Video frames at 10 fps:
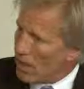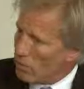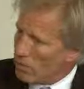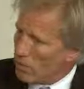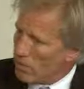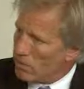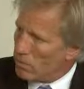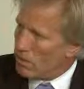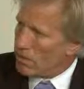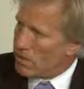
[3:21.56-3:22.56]
Well,
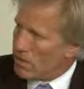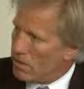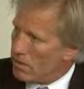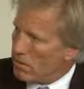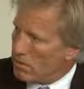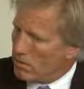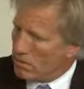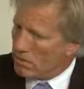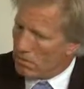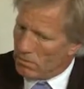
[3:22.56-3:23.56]
we'll see.
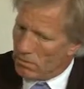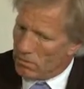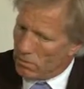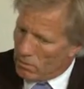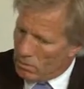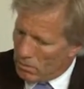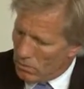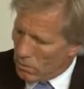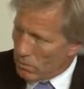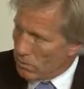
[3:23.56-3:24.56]

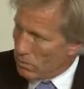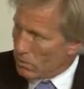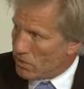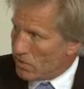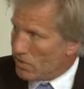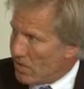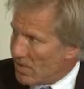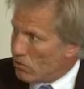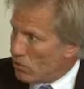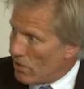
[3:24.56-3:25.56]
What is a
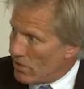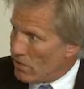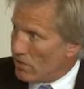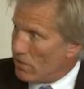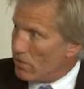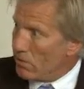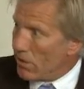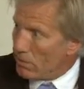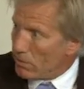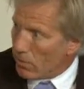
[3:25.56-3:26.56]
danger here is that there are a
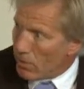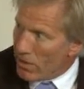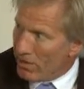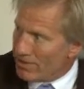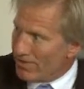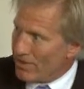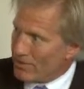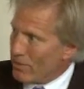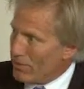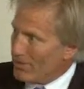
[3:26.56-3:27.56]
lot of proprietary
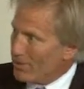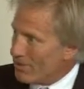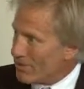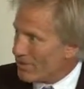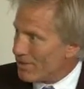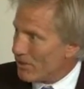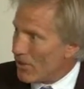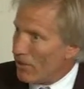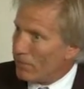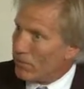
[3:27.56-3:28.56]
solutions
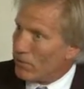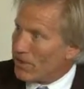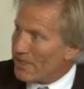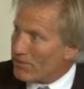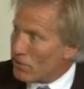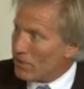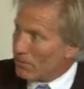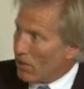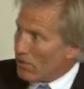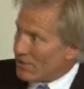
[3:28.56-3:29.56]
around for each
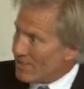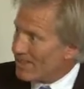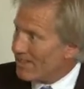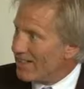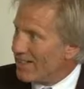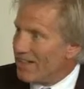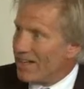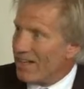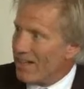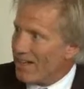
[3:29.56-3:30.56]
device,
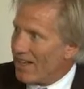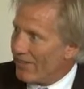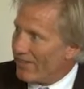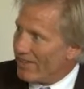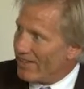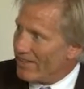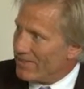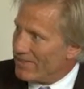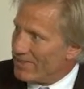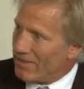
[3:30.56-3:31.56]
and
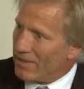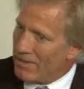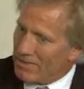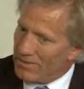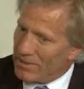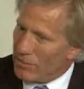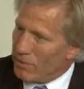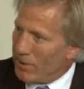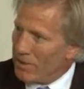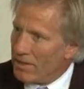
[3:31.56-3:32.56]
there will
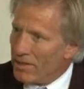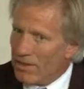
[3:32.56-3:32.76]
be